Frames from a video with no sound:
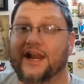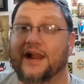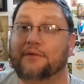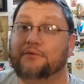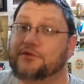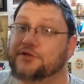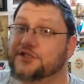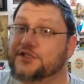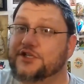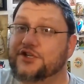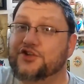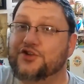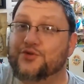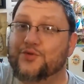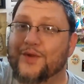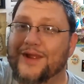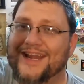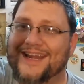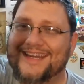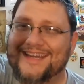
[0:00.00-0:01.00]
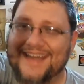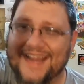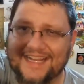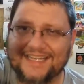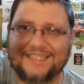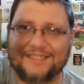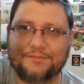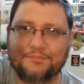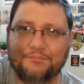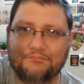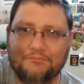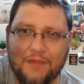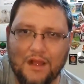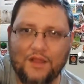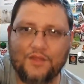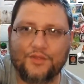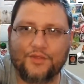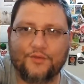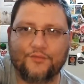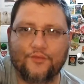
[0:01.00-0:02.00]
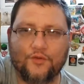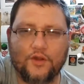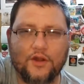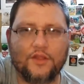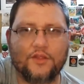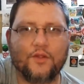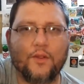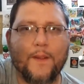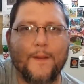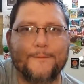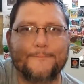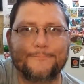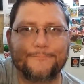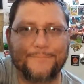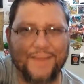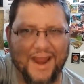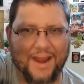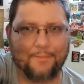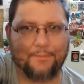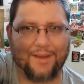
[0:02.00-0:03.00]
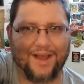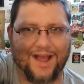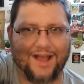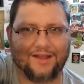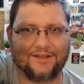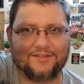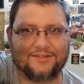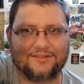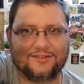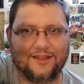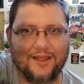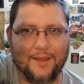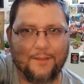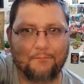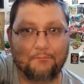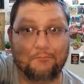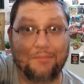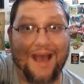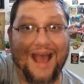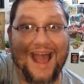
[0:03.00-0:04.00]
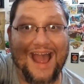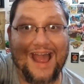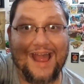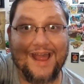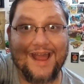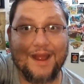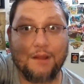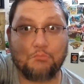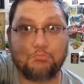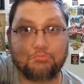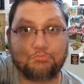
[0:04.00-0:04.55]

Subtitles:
and I will see you next month for another BAMBOX. Bye!